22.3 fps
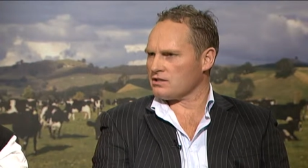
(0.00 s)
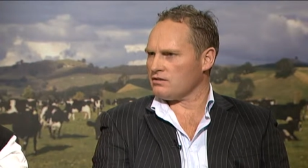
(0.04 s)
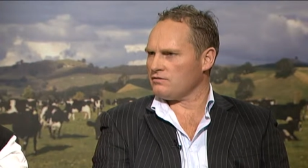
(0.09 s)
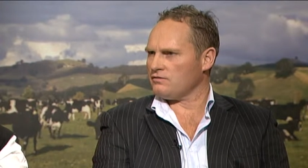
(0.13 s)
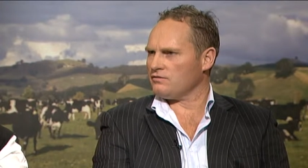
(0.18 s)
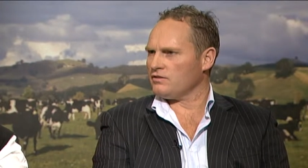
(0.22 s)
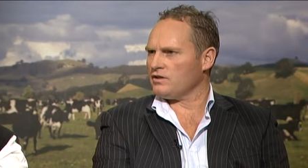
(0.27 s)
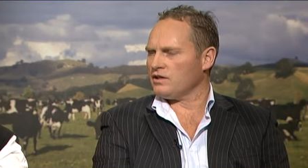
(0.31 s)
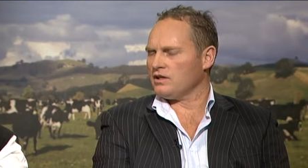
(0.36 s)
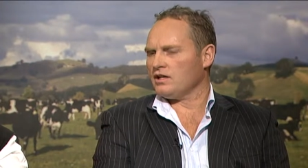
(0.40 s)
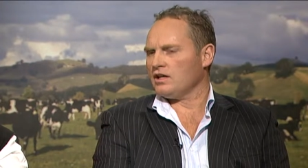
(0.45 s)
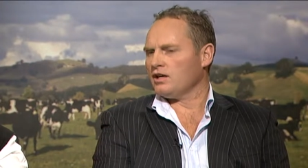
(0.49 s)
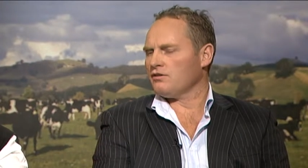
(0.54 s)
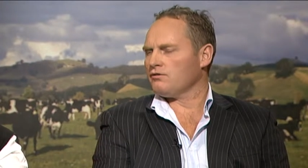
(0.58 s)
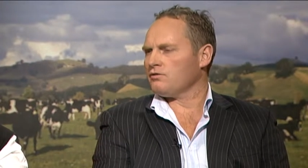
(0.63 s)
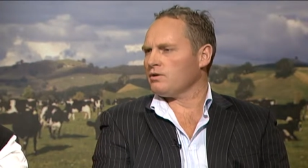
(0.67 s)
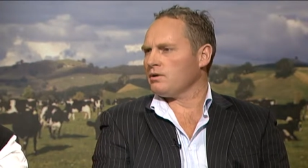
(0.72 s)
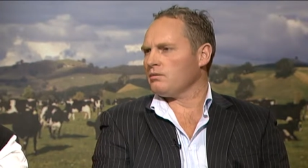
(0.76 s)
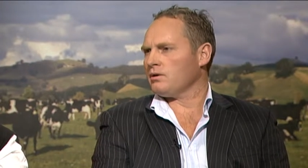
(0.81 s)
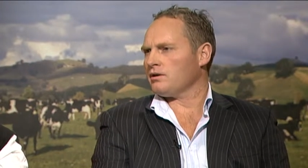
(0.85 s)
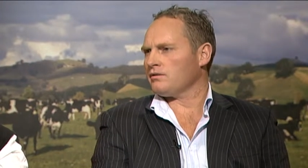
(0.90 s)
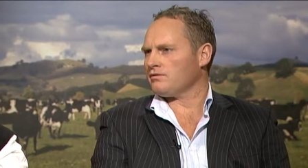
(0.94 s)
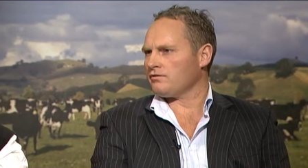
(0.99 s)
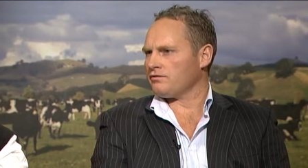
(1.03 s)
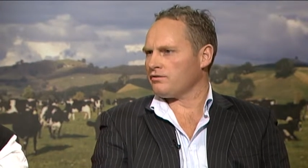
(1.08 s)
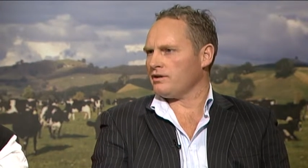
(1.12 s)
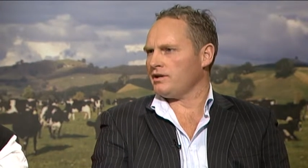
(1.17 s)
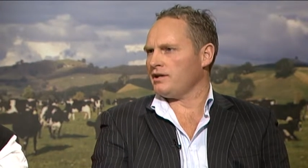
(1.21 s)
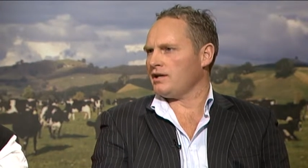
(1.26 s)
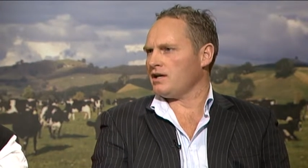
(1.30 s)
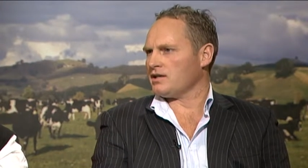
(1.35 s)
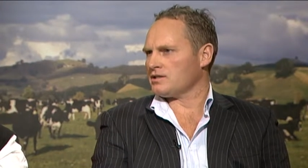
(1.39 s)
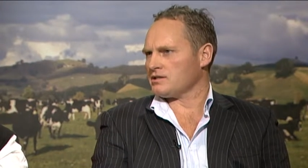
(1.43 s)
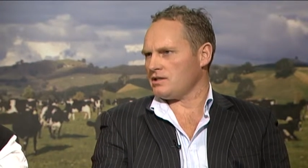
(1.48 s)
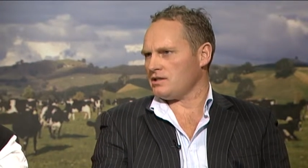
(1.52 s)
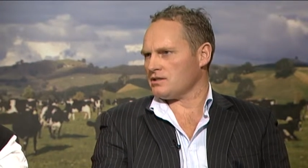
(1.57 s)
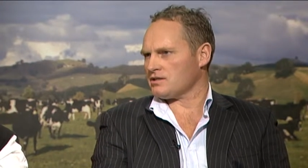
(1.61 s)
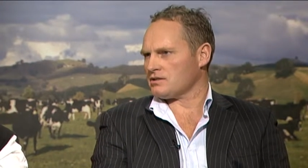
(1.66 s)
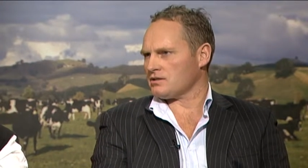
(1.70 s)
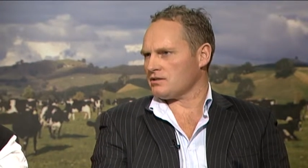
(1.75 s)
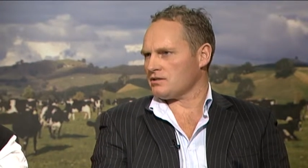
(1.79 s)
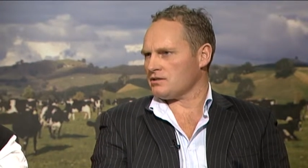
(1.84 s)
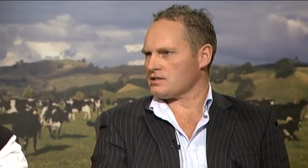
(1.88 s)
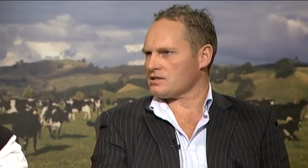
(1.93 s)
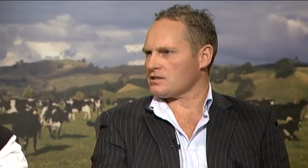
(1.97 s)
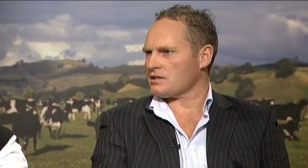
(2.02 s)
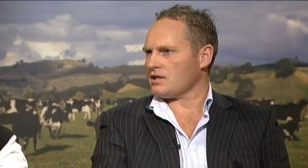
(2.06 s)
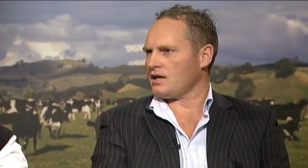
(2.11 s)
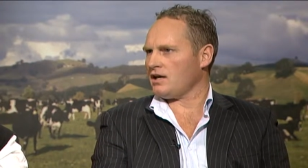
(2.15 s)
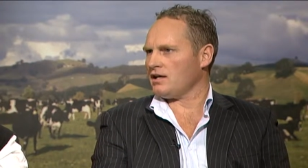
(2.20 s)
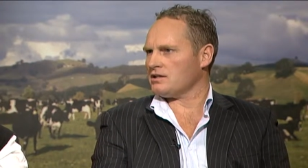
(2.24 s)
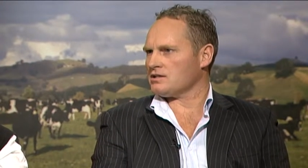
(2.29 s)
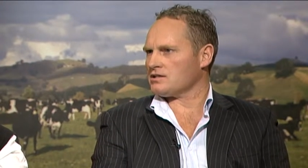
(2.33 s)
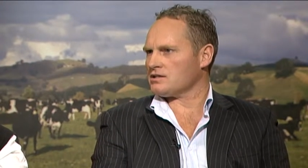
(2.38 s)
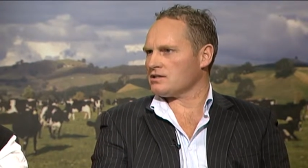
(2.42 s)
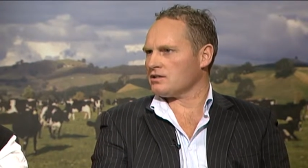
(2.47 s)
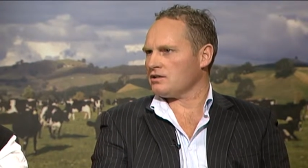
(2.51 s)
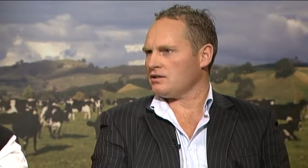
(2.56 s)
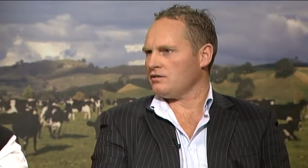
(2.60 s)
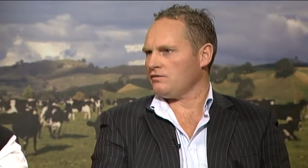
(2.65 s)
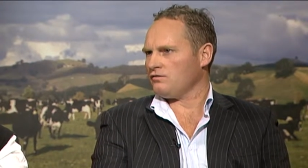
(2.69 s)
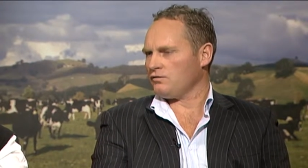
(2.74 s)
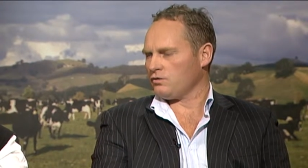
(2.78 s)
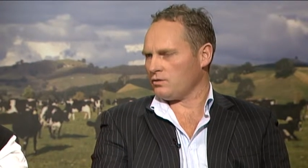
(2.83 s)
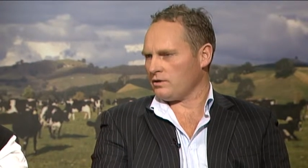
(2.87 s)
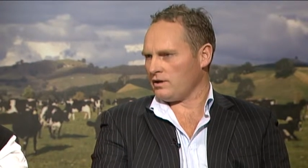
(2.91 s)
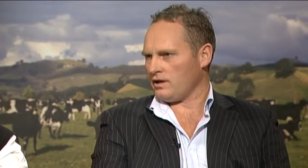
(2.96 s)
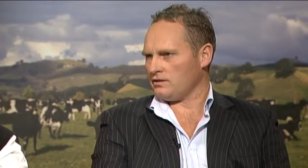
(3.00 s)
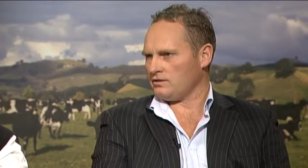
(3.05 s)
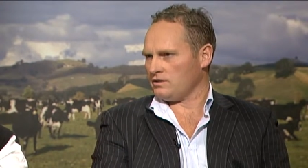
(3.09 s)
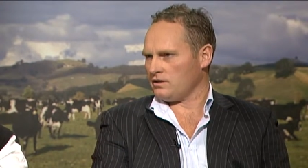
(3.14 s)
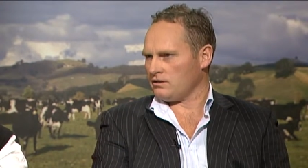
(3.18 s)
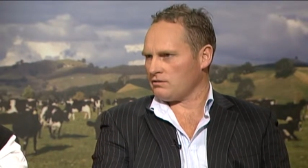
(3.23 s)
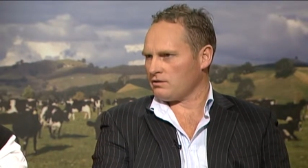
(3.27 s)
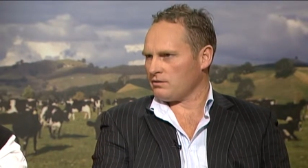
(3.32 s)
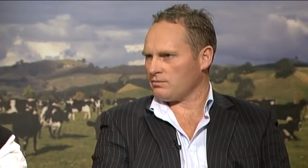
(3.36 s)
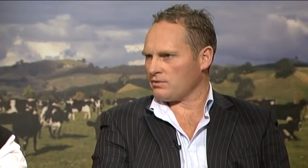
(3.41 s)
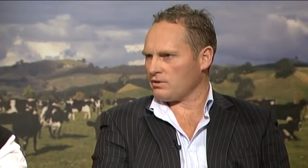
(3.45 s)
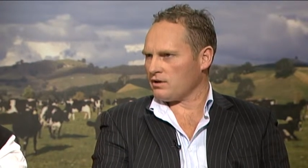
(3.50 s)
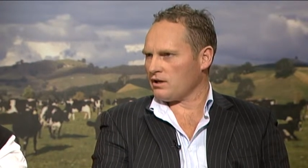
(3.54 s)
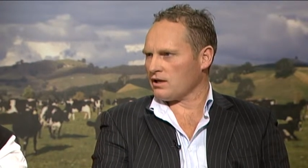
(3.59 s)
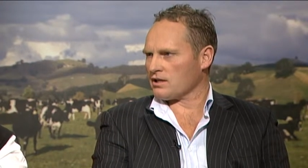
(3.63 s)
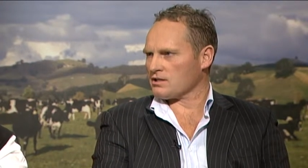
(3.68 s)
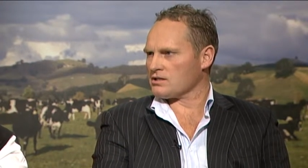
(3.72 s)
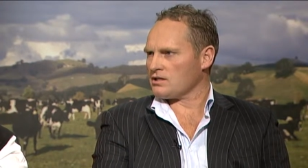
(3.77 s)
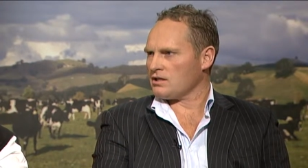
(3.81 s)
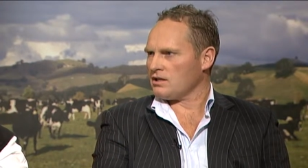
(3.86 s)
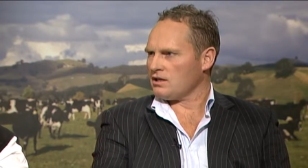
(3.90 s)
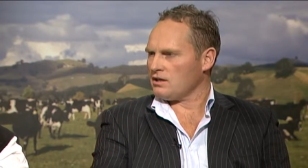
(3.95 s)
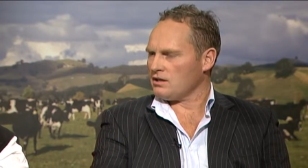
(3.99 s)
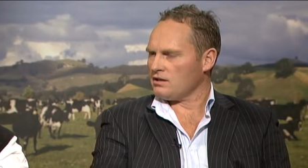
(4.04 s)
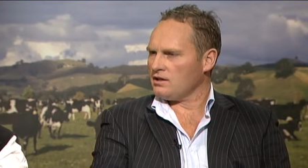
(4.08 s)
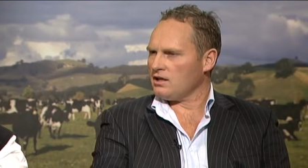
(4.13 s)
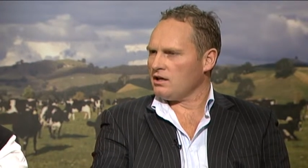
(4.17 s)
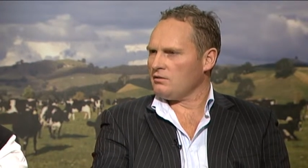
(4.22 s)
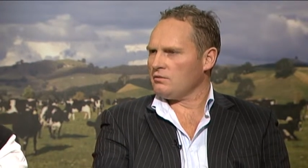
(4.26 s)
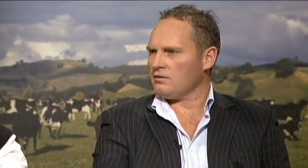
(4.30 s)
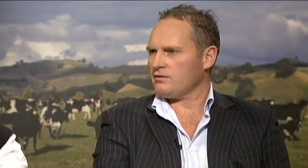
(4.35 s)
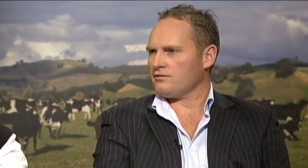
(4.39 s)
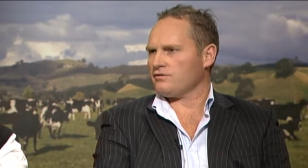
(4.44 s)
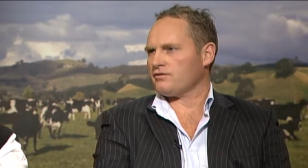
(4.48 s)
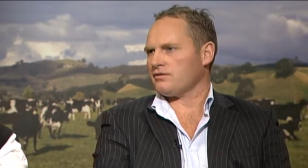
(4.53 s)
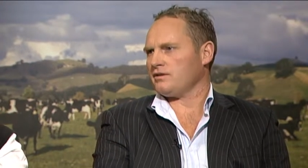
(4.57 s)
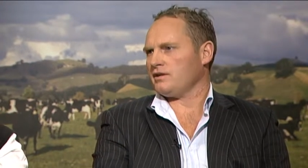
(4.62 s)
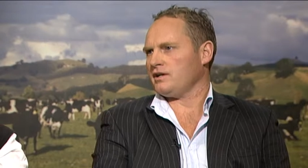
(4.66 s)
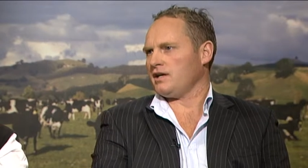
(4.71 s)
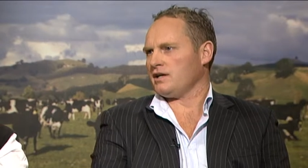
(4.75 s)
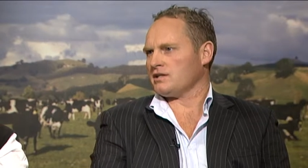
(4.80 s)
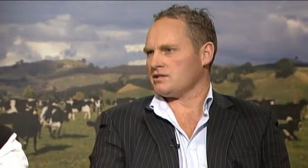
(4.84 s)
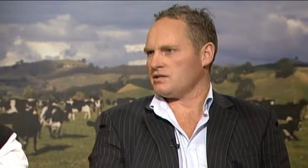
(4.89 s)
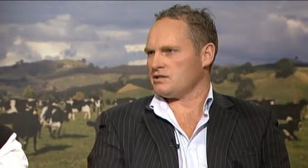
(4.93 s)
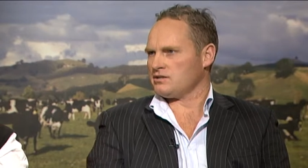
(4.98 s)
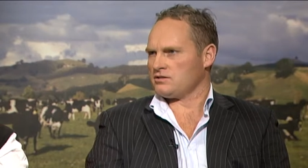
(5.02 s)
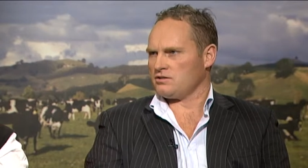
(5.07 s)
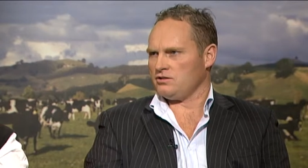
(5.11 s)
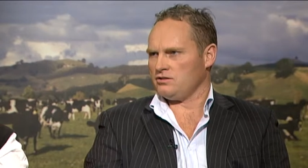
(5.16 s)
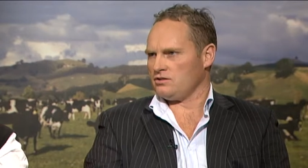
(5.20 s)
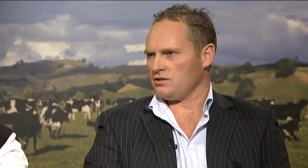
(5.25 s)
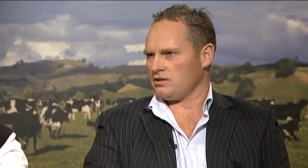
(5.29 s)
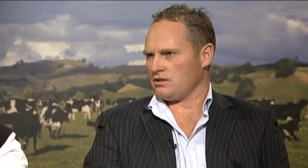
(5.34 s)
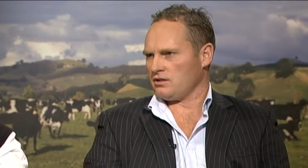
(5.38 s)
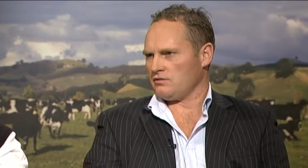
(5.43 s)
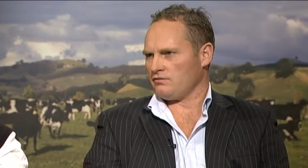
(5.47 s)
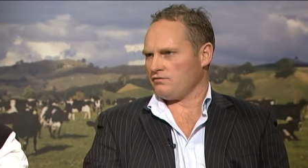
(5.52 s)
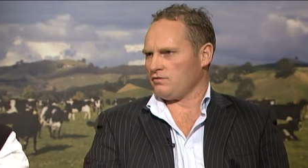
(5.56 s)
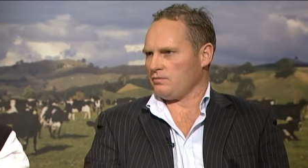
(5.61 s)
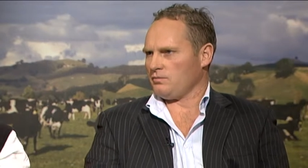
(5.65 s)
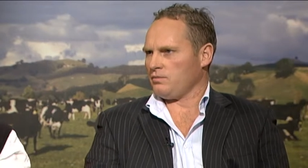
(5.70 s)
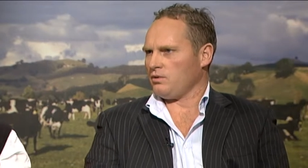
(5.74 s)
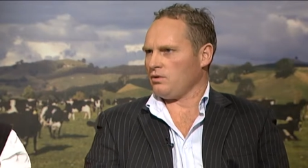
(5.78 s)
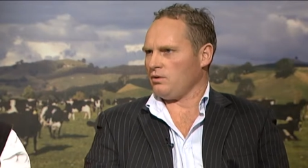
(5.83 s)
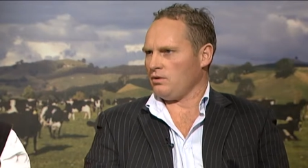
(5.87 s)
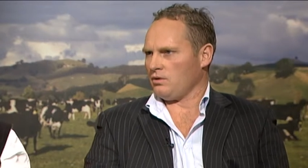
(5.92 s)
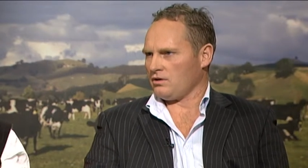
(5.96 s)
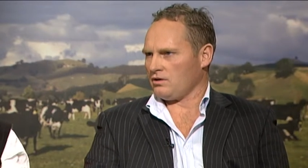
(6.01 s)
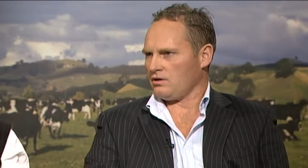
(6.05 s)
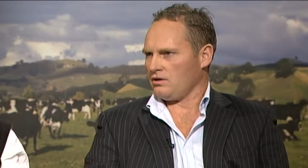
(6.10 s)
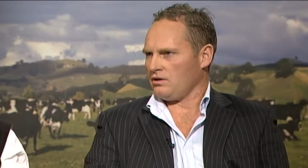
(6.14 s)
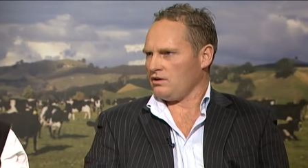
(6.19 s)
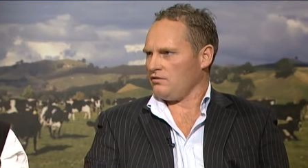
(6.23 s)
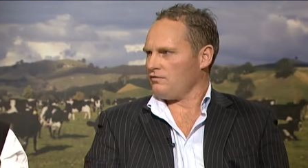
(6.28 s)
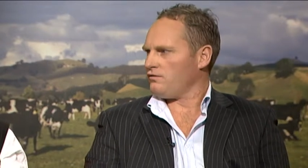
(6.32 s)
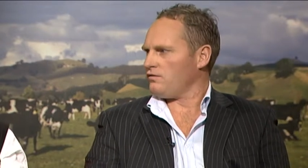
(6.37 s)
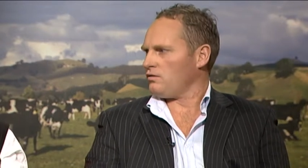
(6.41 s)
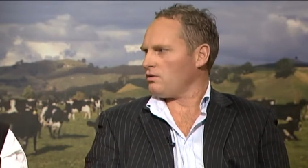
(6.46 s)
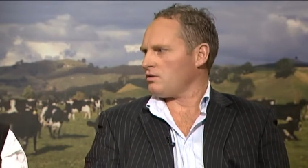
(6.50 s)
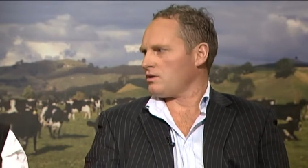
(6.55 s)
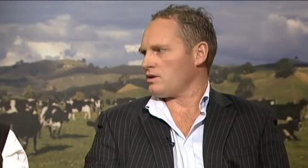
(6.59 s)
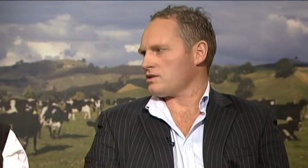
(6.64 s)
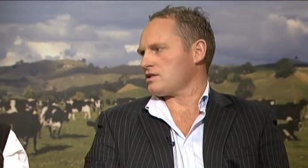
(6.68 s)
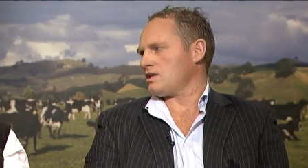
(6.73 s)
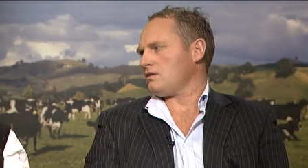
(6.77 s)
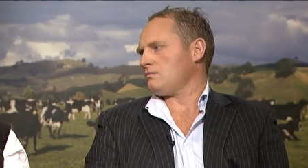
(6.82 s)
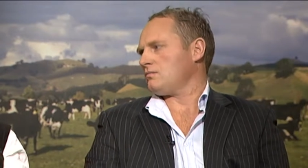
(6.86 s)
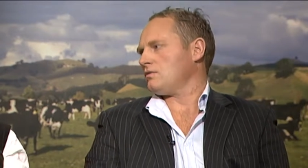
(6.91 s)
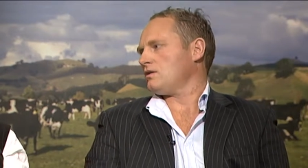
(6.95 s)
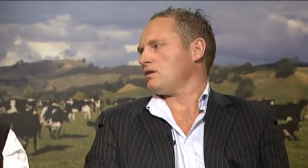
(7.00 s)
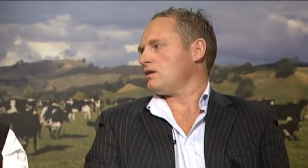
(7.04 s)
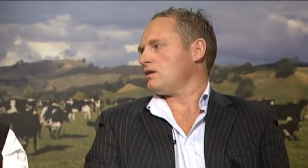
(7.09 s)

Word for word: And if, if we not free access to the states for our dairy yep. products, they weren't free access to New Zealand for pork, Apples for example.